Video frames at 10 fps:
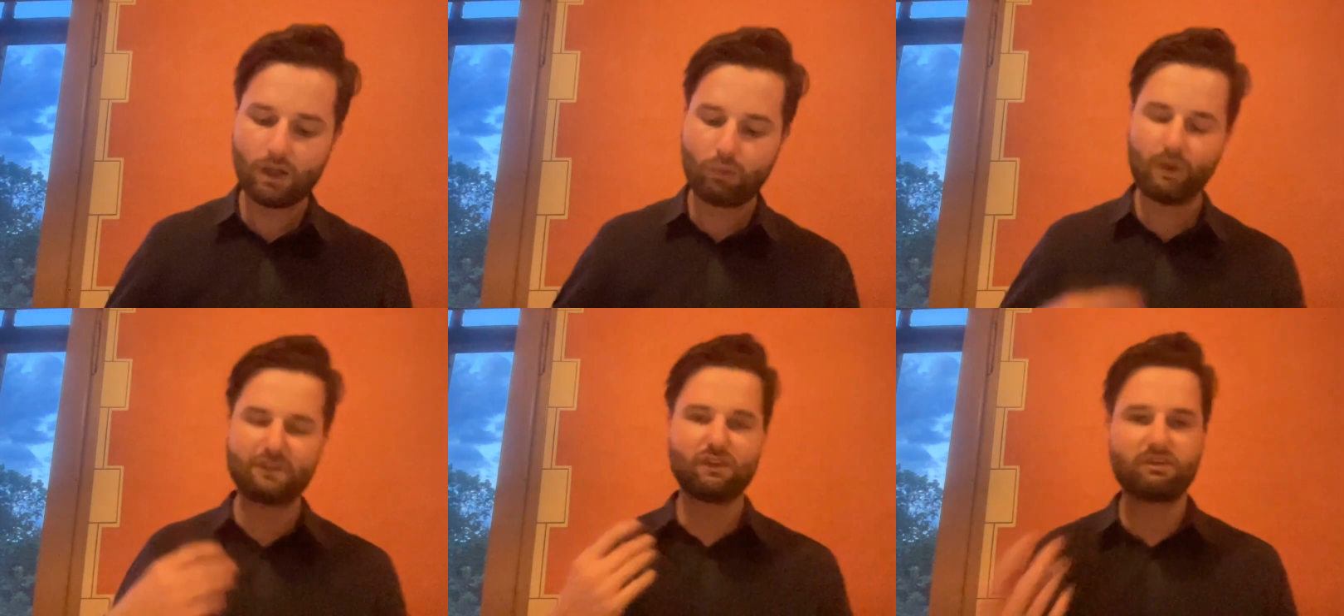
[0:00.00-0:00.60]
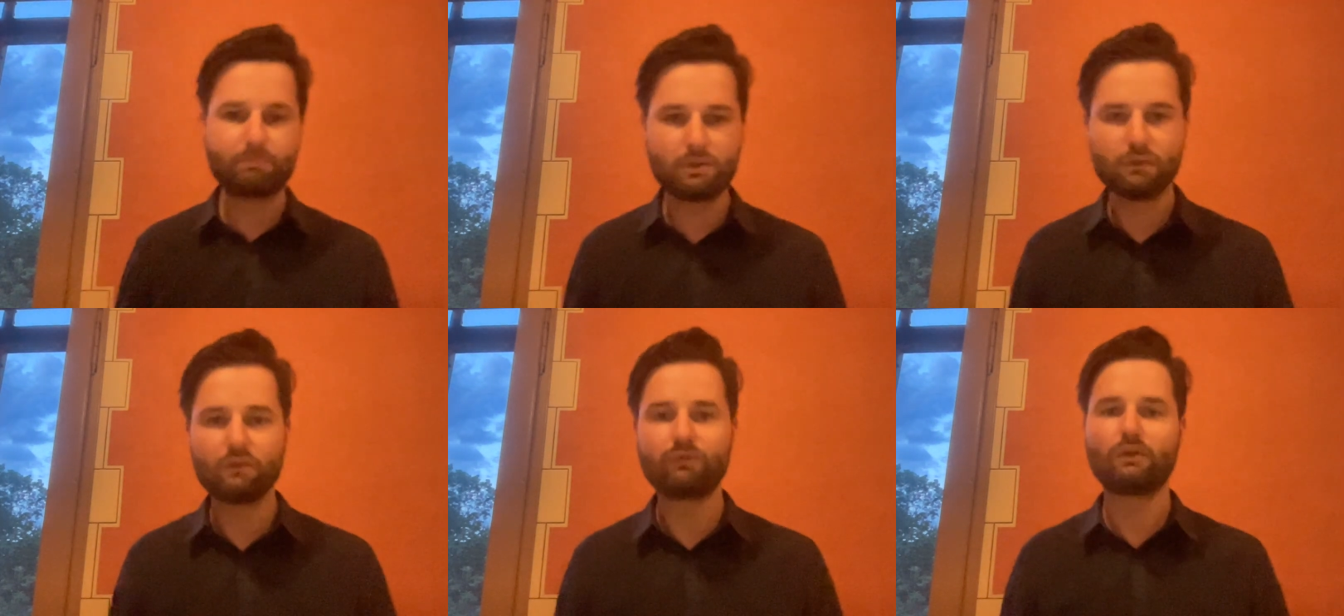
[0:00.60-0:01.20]
what is
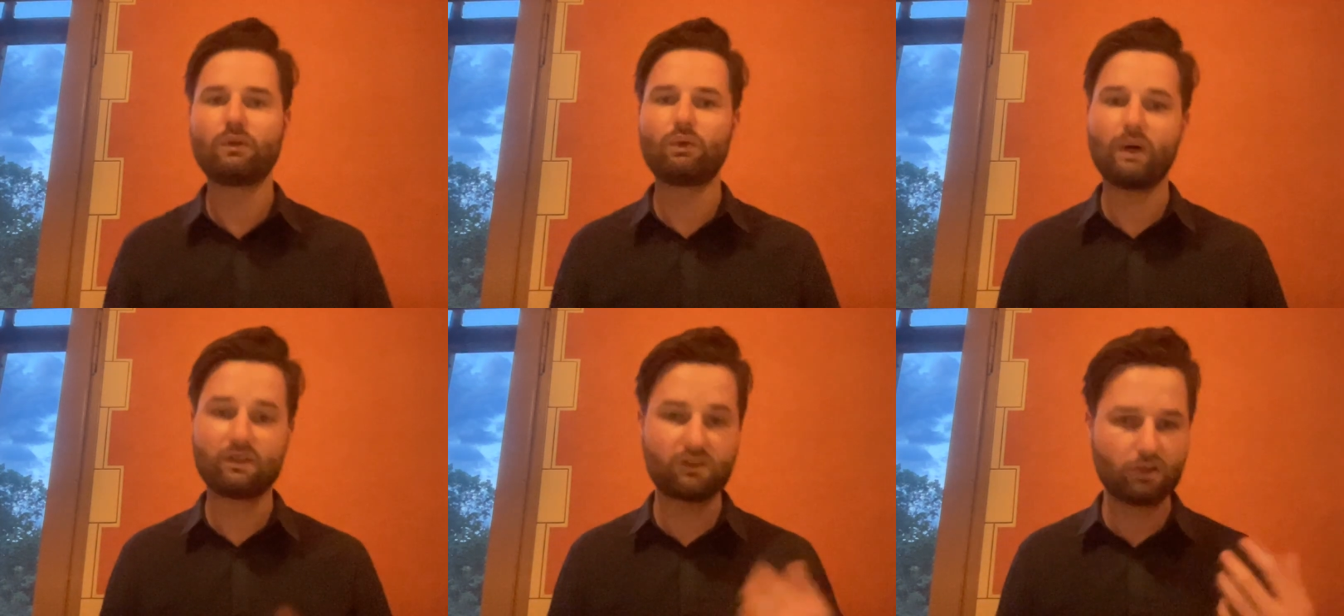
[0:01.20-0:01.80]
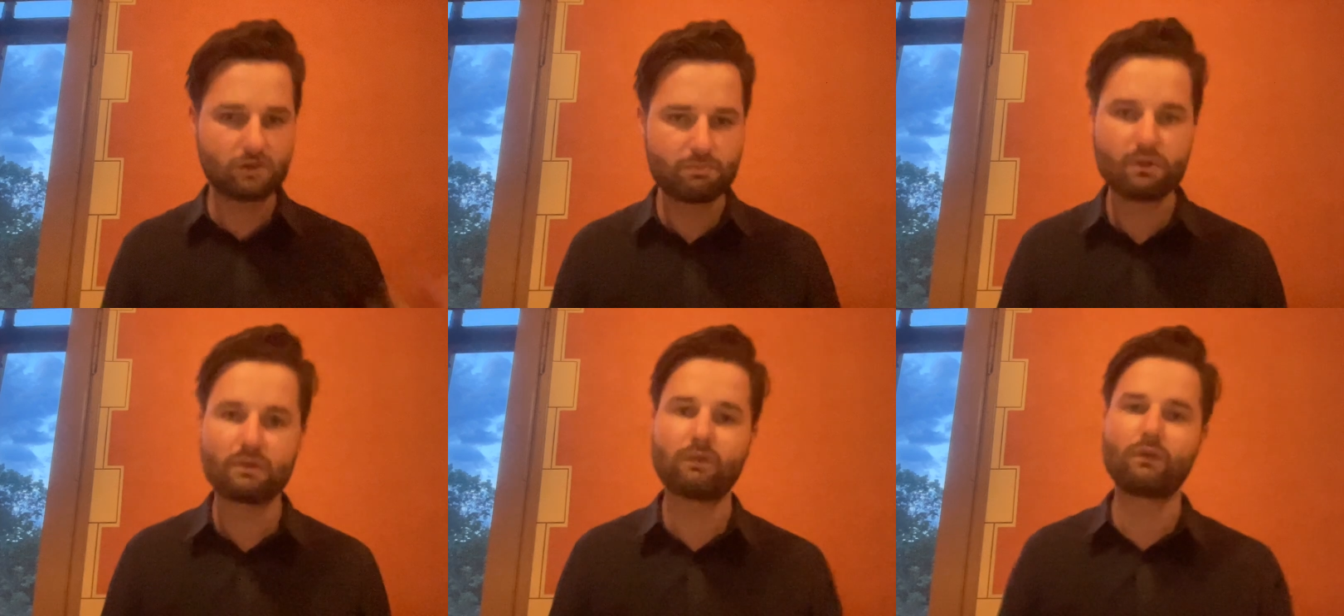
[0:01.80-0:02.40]
beautiful, what's not
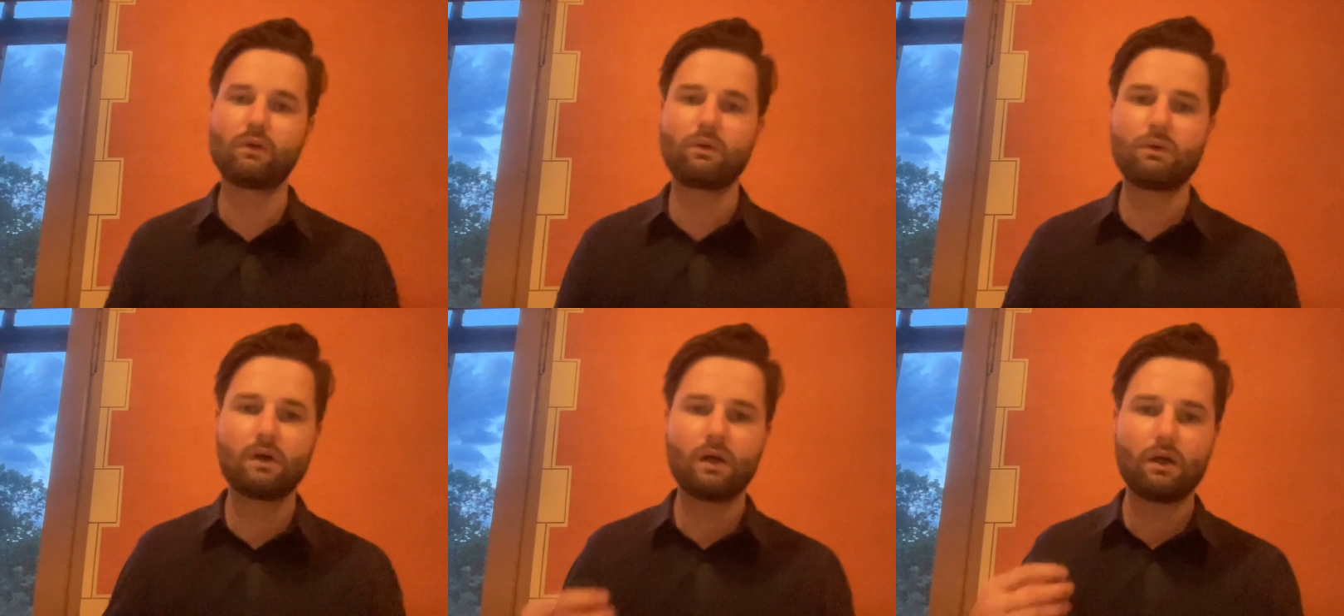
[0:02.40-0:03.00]
beautiful,